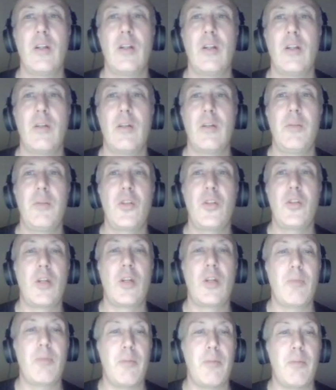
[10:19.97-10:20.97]
Let me check my
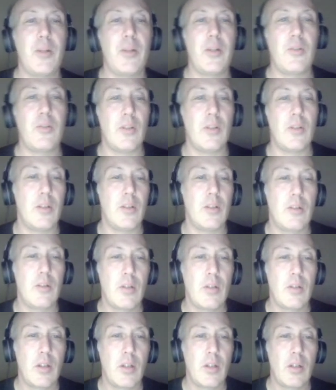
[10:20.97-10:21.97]
Patreon.
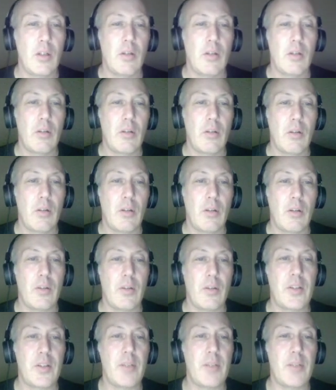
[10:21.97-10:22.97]
This
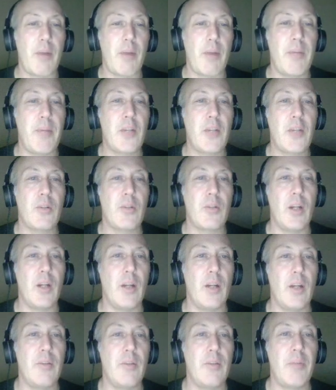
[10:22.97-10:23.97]
is my Patreon,
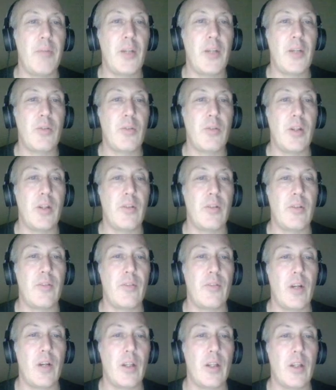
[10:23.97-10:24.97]
the Patreon of
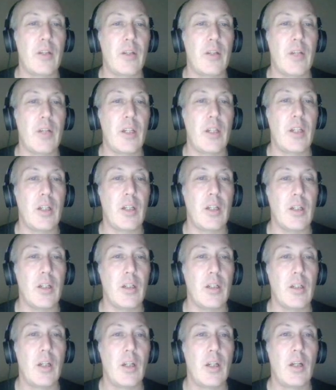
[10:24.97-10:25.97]
Frolic right here.
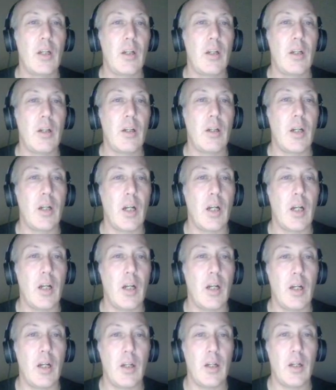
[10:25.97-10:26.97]

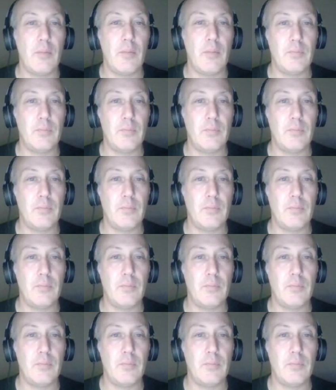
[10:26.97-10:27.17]
Um,